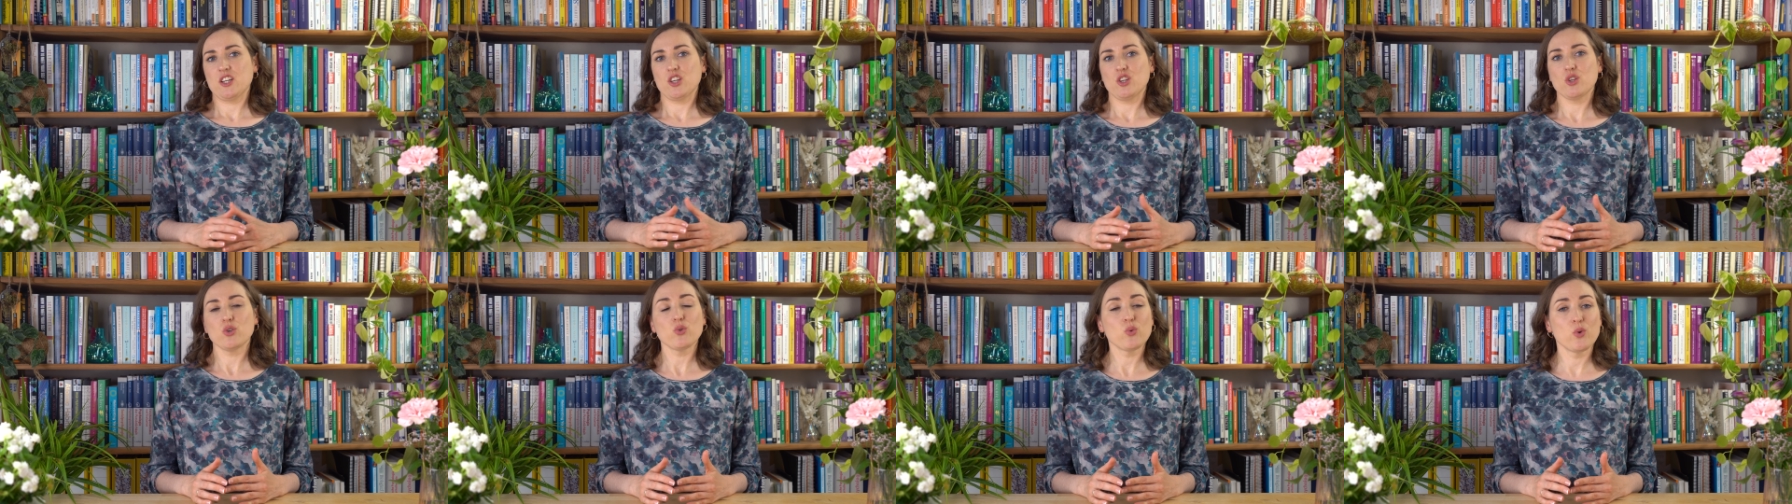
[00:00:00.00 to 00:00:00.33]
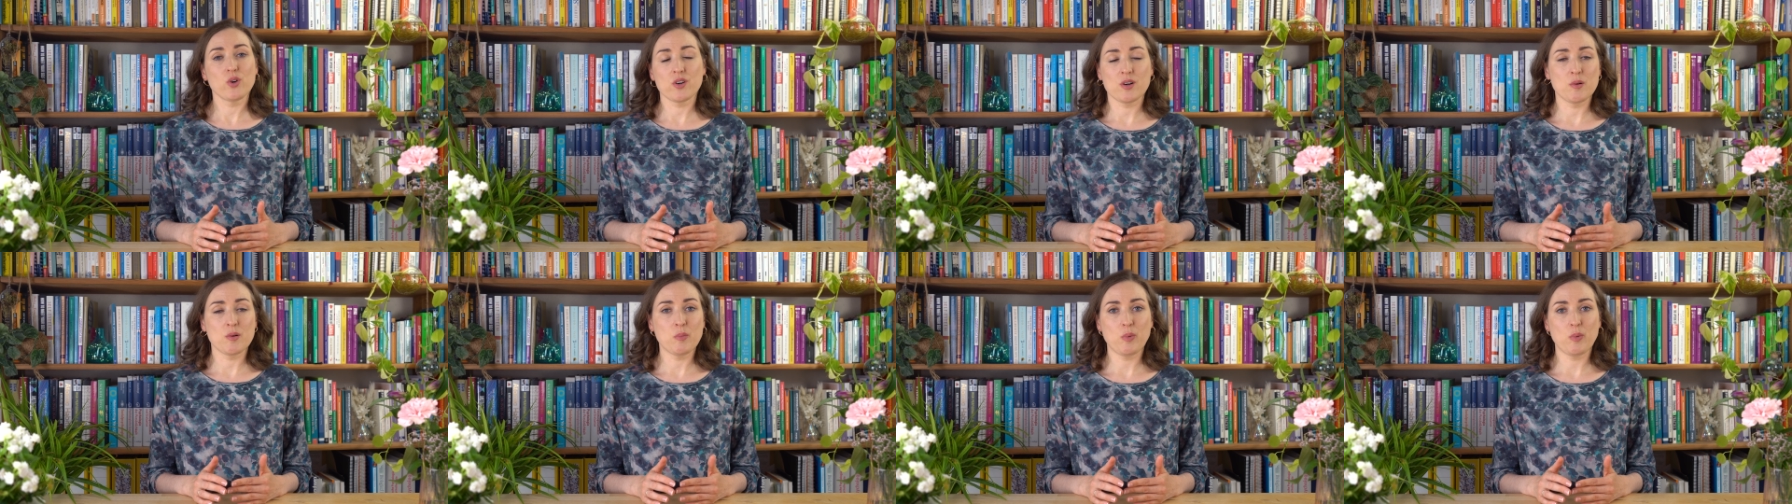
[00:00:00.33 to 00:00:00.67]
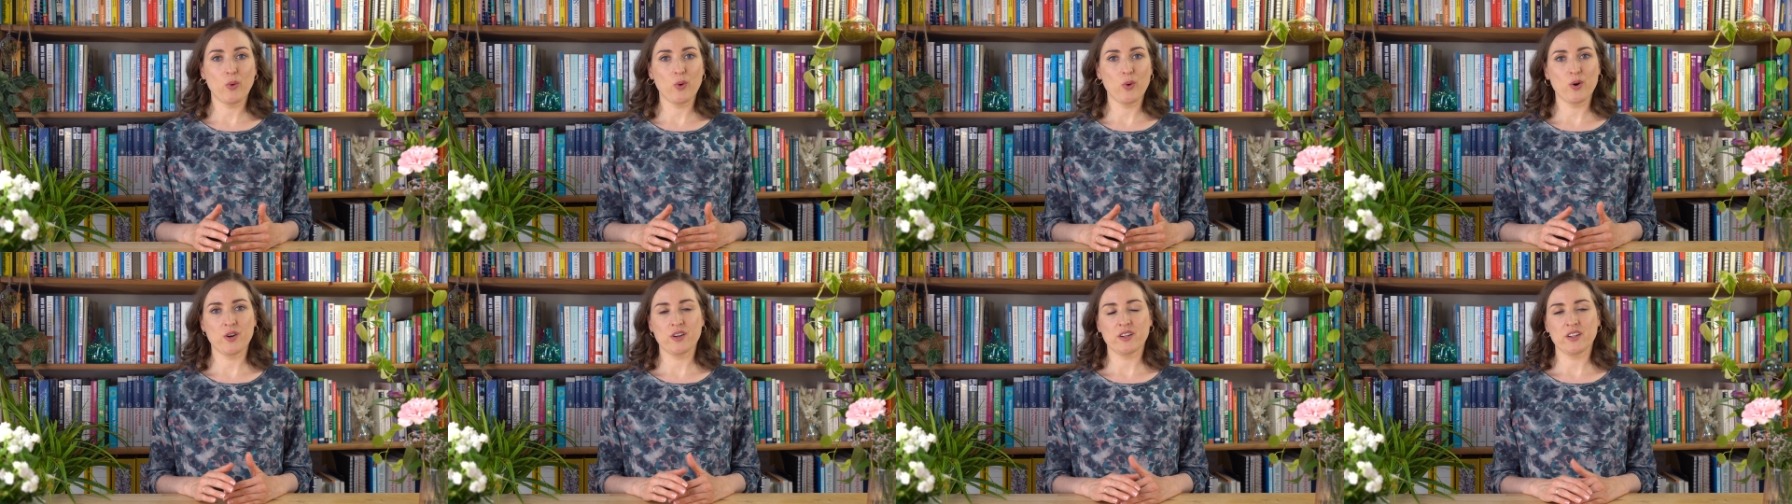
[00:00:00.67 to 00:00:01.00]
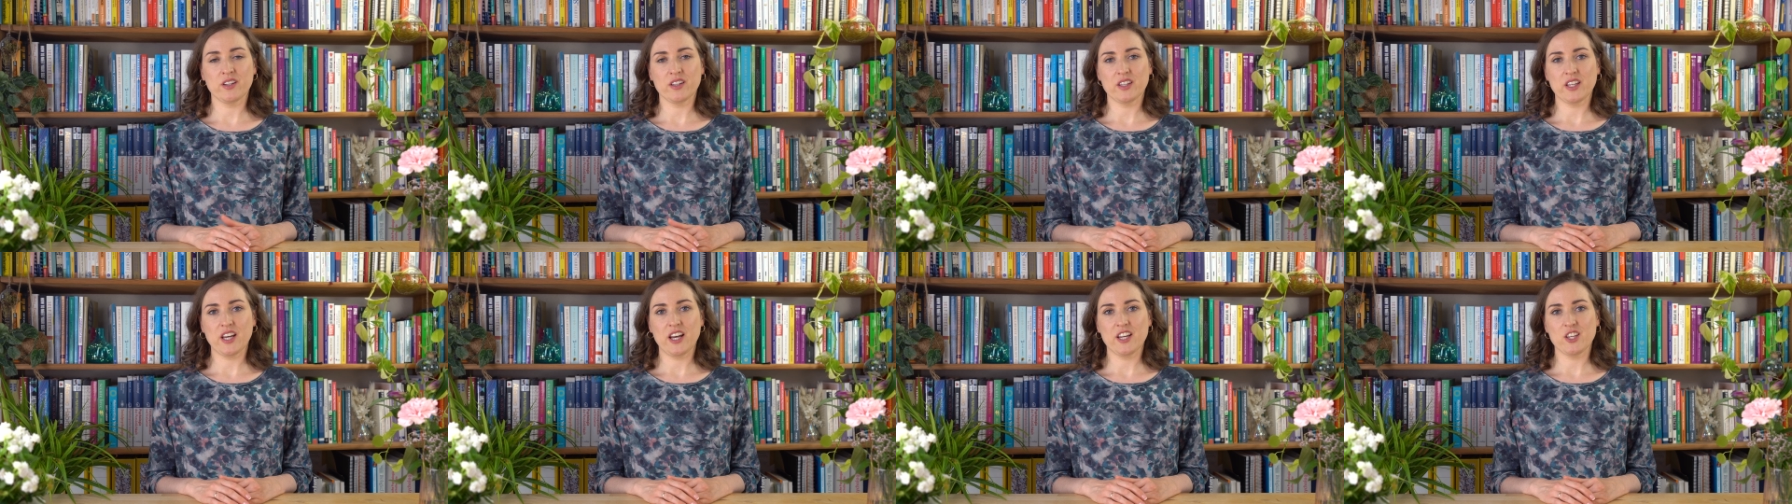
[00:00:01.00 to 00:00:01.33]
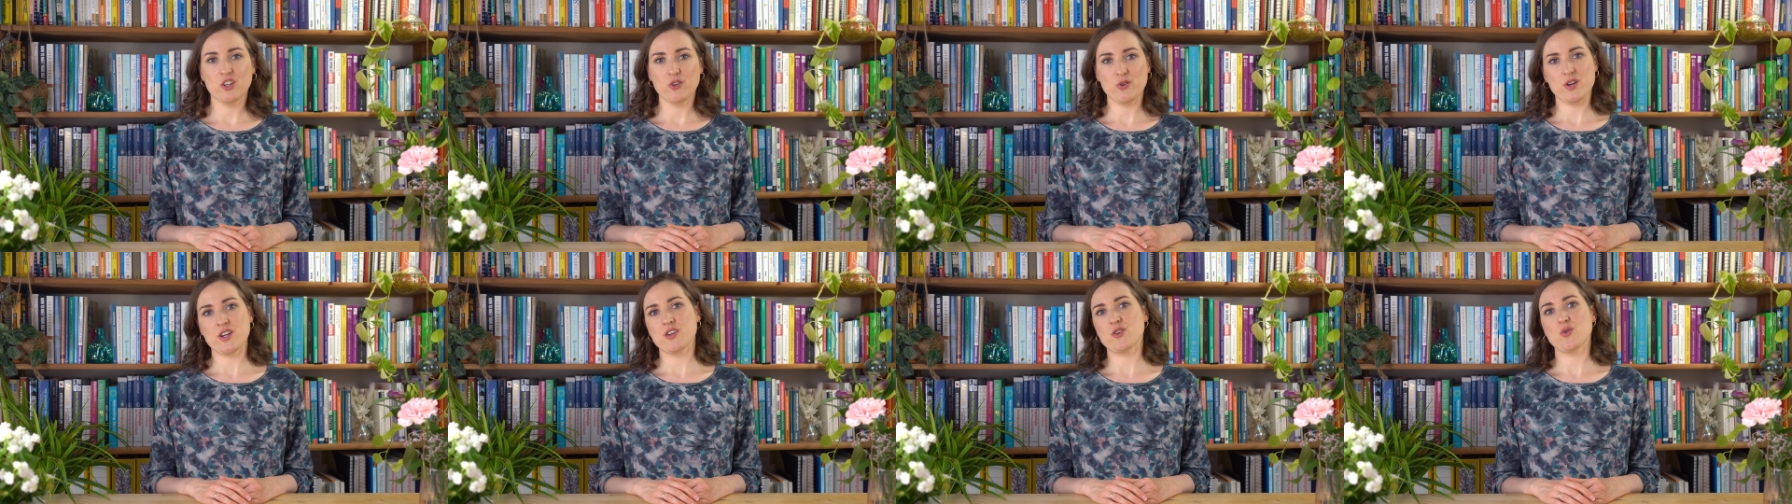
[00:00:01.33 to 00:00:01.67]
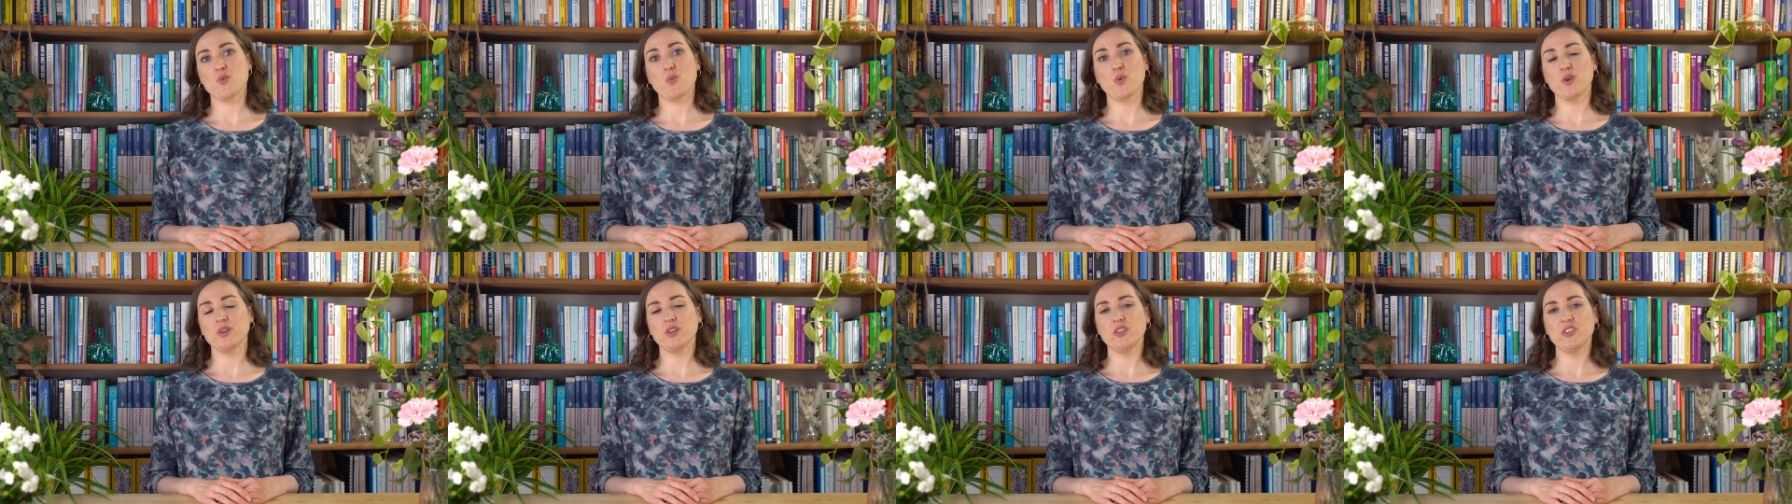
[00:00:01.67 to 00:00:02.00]
you are important, that your
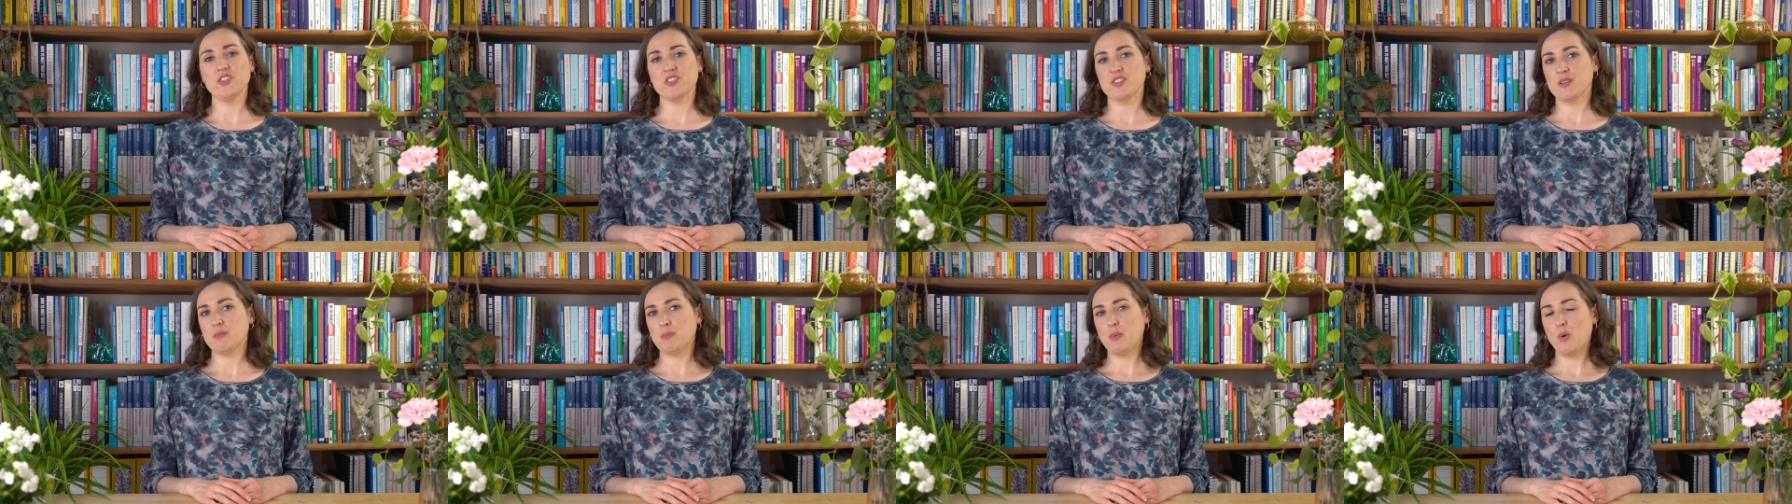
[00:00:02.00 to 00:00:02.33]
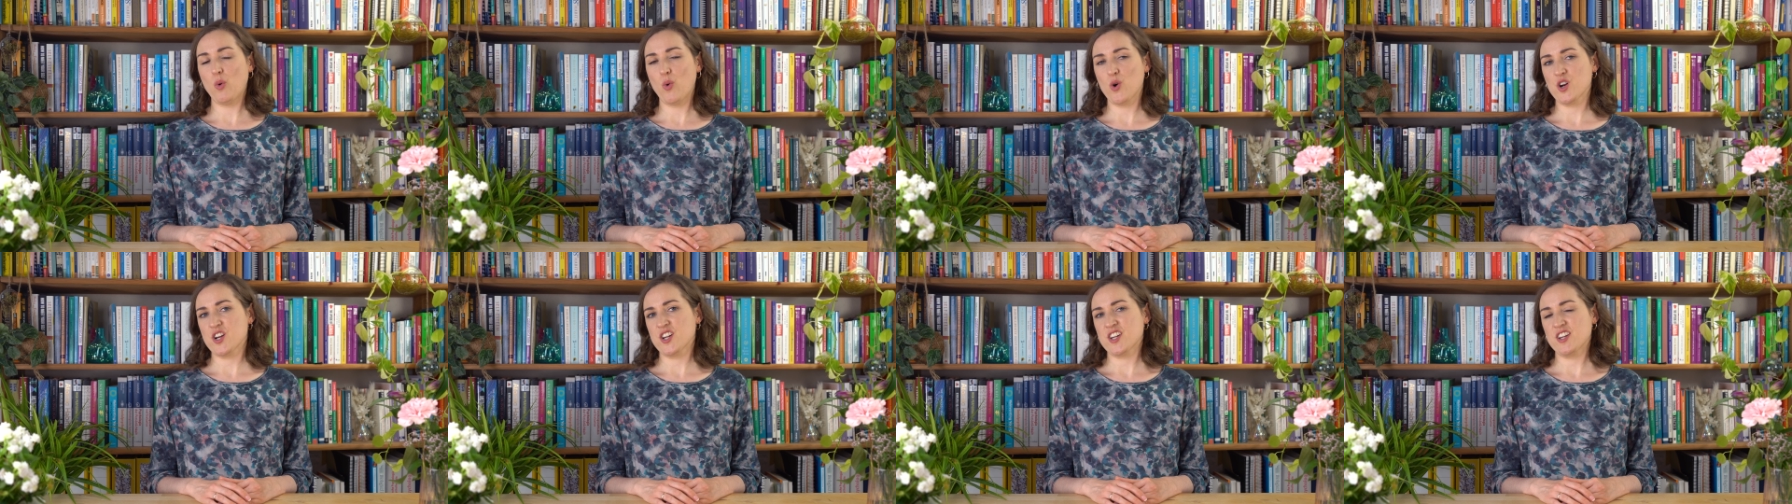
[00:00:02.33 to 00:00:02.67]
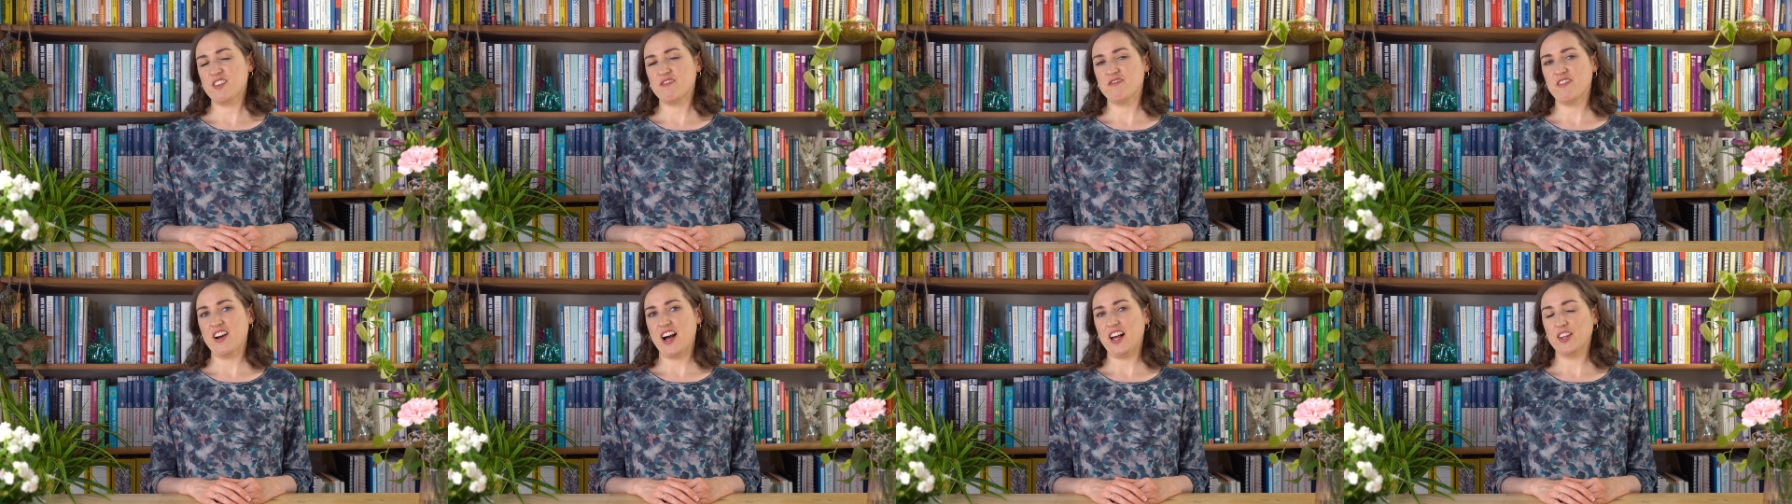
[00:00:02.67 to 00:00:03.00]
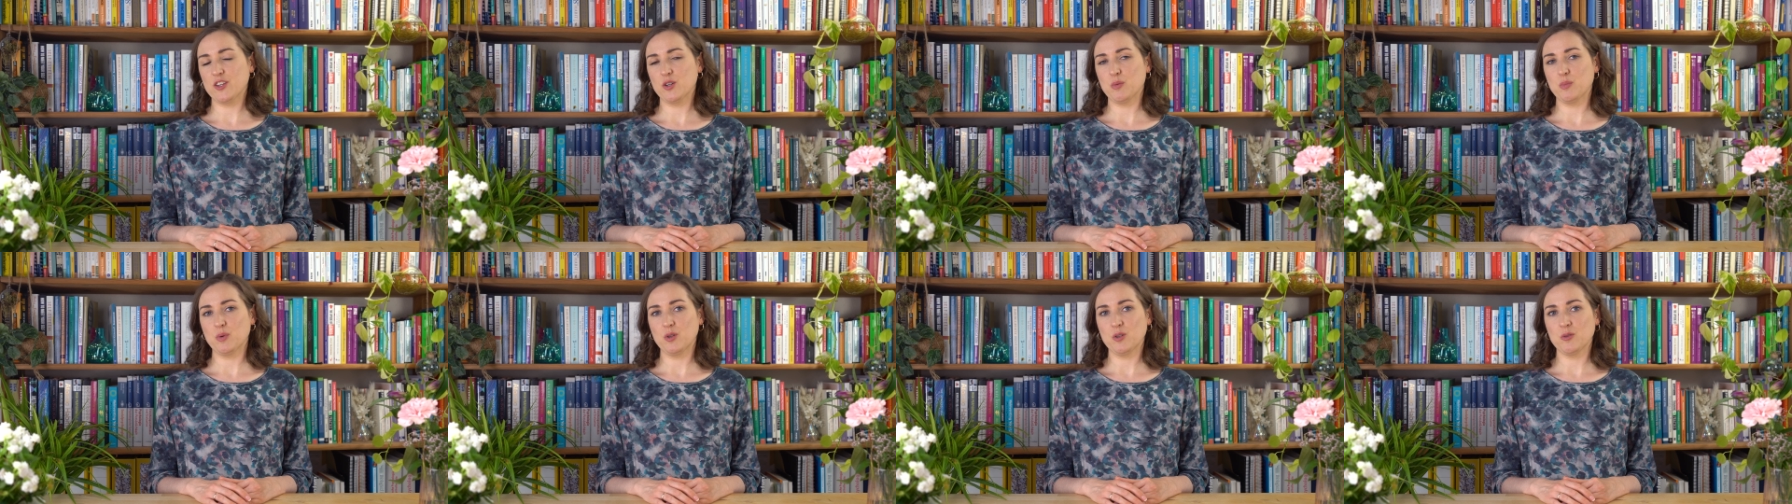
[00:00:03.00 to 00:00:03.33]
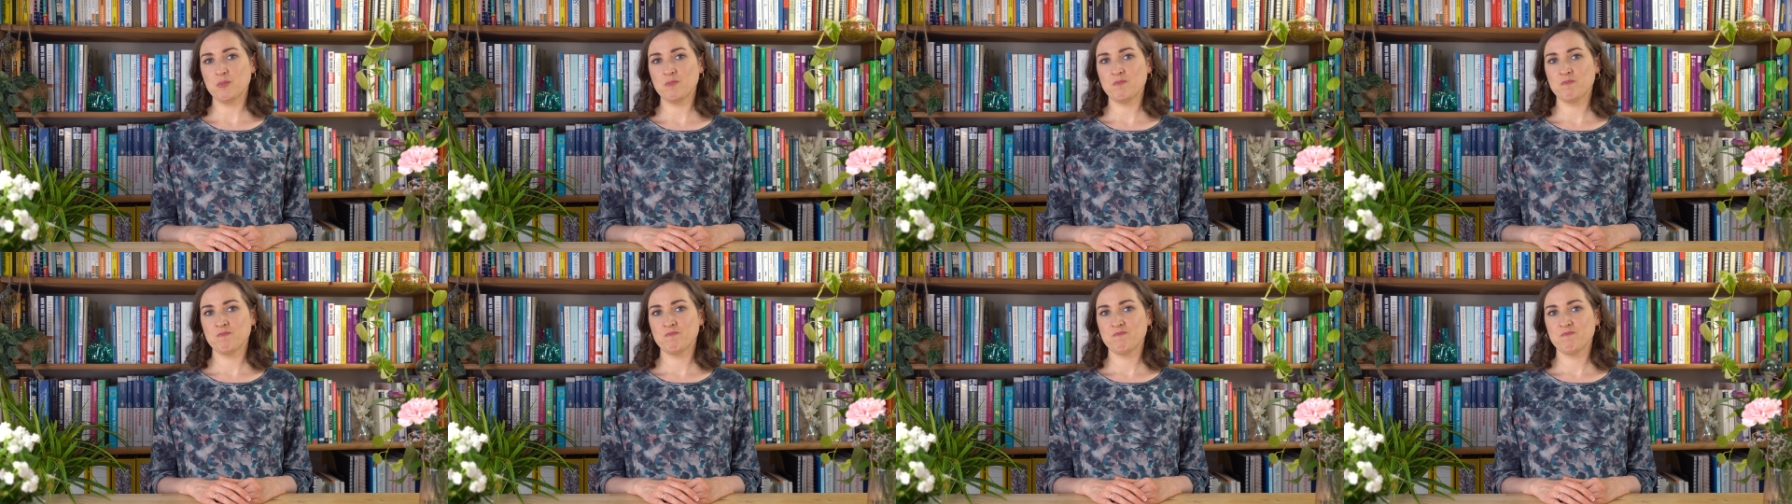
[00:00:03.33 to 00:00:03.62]
inner world is important and valuable.